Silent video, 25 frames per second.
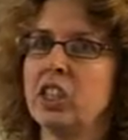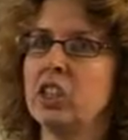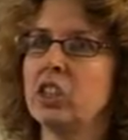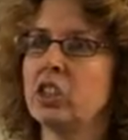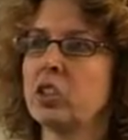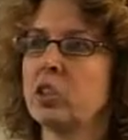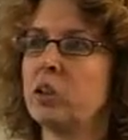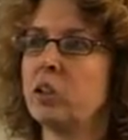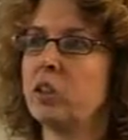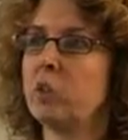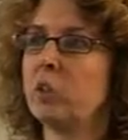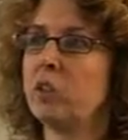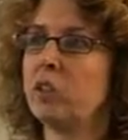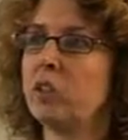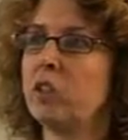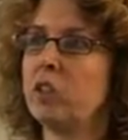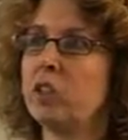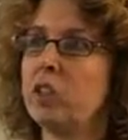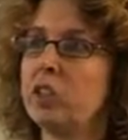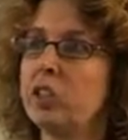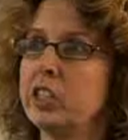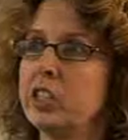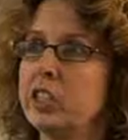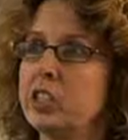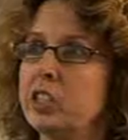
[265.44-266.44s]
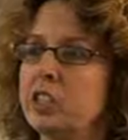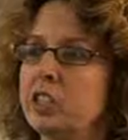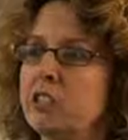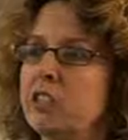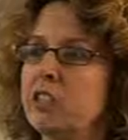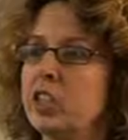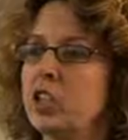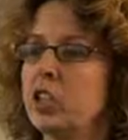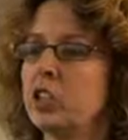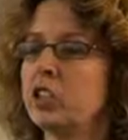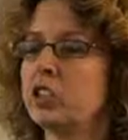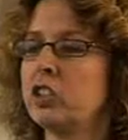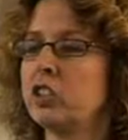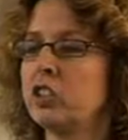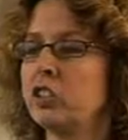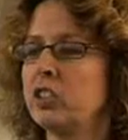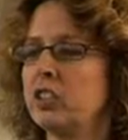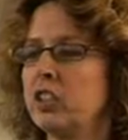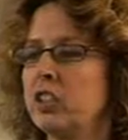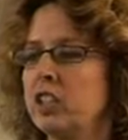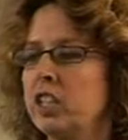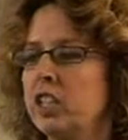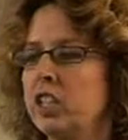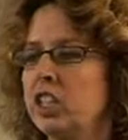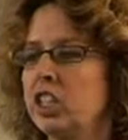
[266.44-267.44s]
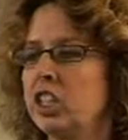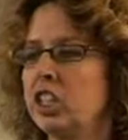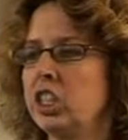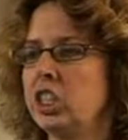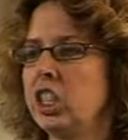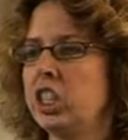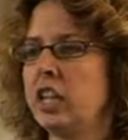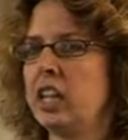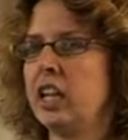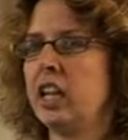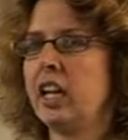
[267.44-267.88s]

is called The Forest of Forgotten Knowledge,